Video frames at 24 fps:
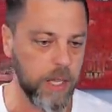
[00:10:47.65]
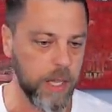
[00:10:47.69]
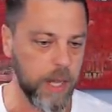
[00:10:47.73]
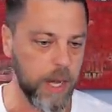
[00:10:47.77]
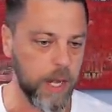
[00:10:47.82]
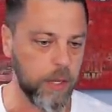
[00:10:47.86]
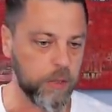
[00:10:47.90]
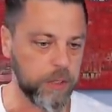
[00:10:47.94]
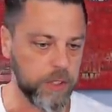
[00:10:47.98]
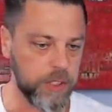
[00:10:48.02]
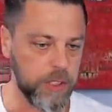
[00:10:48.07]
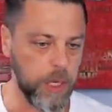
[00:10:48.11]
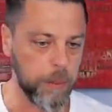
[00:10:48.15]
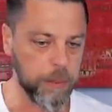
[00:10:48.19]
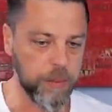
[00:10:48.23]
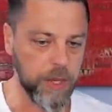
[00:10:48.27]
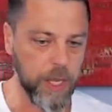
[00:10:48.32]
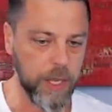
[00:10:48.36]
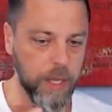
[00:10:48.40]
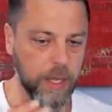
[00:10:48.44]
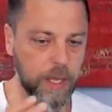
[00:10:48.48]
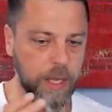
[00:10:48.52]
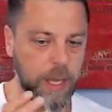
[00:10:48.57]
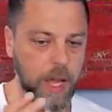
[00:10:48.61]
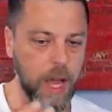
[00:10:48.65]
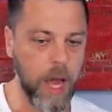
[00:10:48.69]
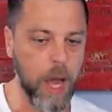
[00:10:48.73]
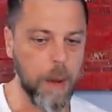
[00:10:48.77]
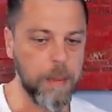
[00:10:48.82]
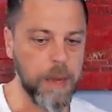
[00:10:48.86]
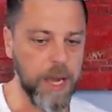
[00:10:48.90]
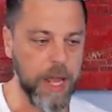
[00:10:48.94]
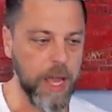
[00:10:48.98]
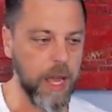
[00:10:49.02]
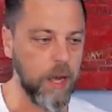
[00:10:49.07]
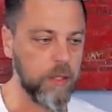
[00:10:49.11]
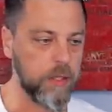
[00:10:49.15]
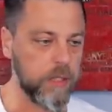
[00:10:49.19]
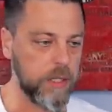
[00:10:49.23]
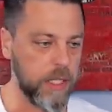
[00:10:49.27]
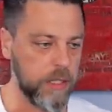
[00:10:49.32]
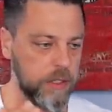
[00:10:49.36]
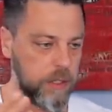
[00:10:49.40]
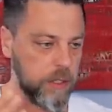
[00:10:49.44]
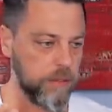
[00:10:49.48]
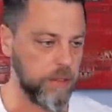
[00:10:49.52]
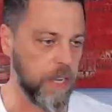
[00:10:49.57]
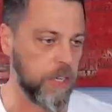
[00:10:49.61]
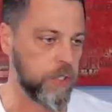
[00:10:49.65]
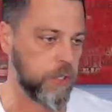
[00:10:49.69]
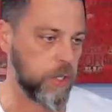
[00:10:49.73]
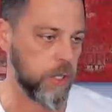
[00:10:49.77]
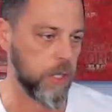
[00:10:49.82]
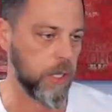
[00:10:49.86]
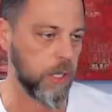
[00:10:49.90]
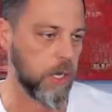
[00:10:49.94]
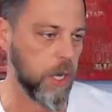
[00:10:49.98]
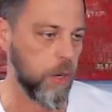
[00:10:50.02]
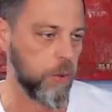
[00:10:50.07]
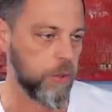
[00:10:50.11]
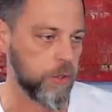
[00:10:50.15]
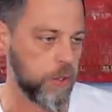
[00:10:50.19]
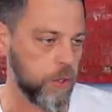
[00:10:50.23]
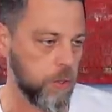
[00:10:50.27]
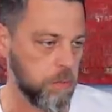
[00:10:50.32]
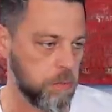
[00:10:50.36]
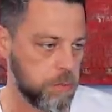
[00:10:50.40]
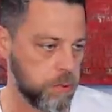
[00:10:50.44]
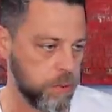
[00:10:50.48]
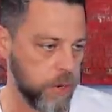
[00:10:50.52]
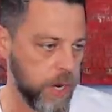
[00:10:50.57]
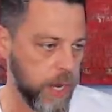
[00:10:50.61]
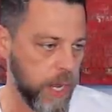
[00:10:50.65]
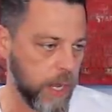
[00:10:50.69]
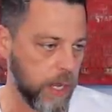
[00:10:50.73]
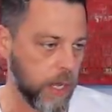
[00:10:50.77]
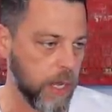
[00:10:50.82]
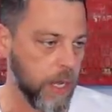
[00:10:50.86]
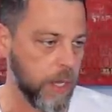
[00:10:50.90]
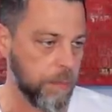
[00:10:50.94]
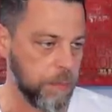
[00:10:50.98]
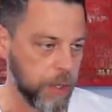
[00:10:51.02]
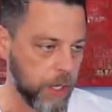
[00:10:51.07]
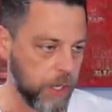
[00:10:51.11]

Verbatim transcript: you know, something coming out that's eventually going to break,